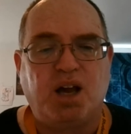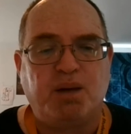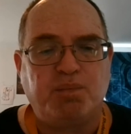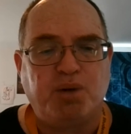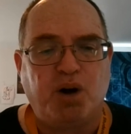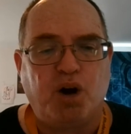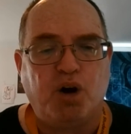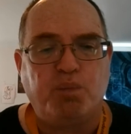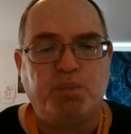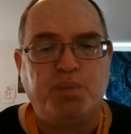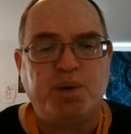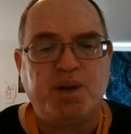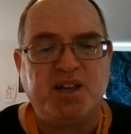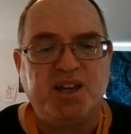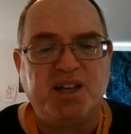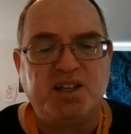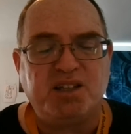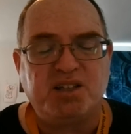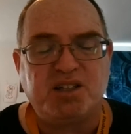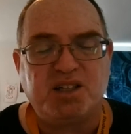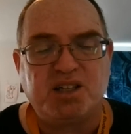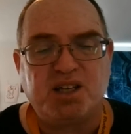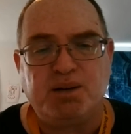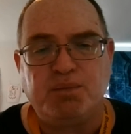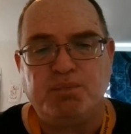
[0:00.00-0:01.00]
I'm hoping
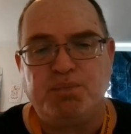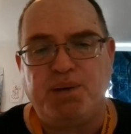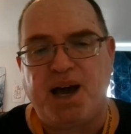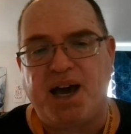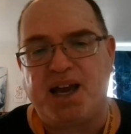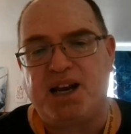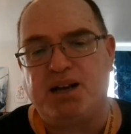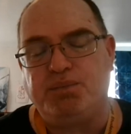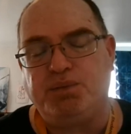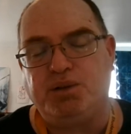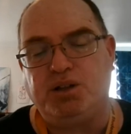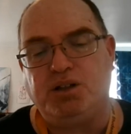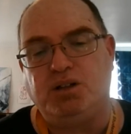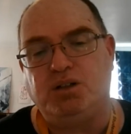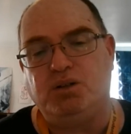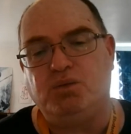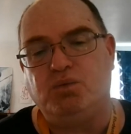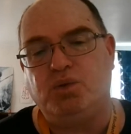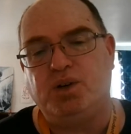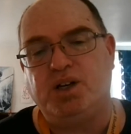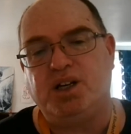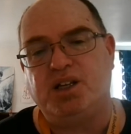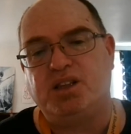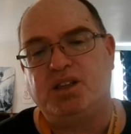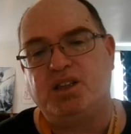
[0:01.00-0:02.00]
it's compatible
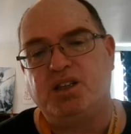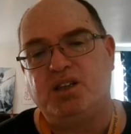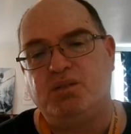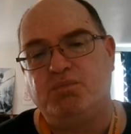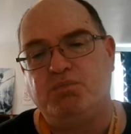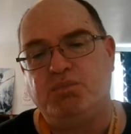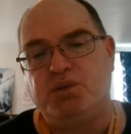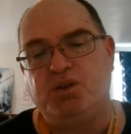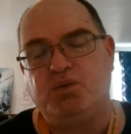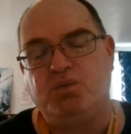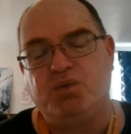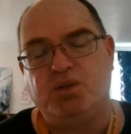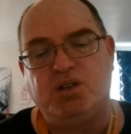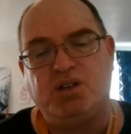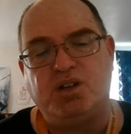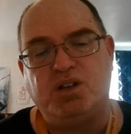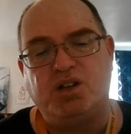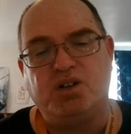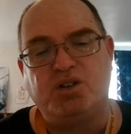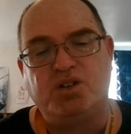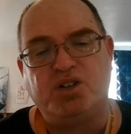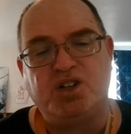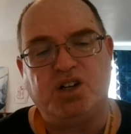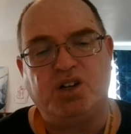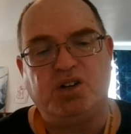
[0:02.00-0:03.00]
with Mutant
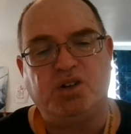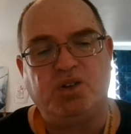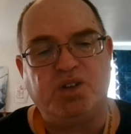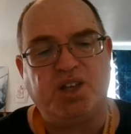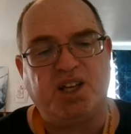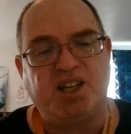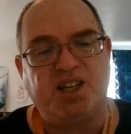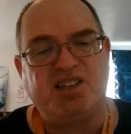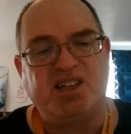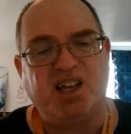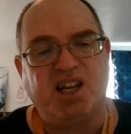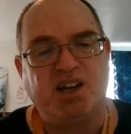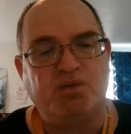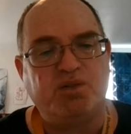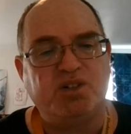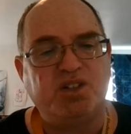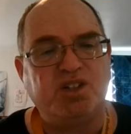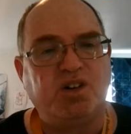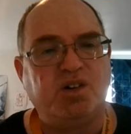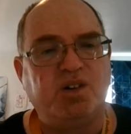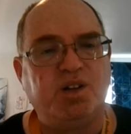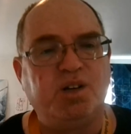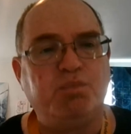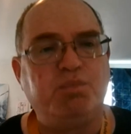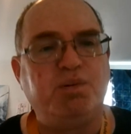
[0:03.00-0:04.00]
Year Zero. They said it was
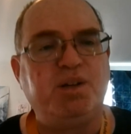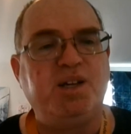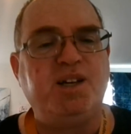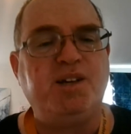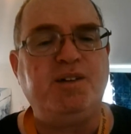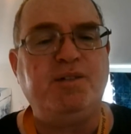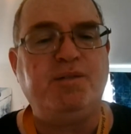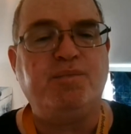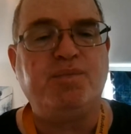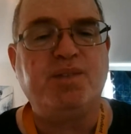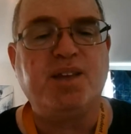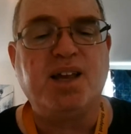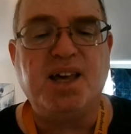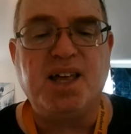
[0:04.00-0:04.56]
going to be.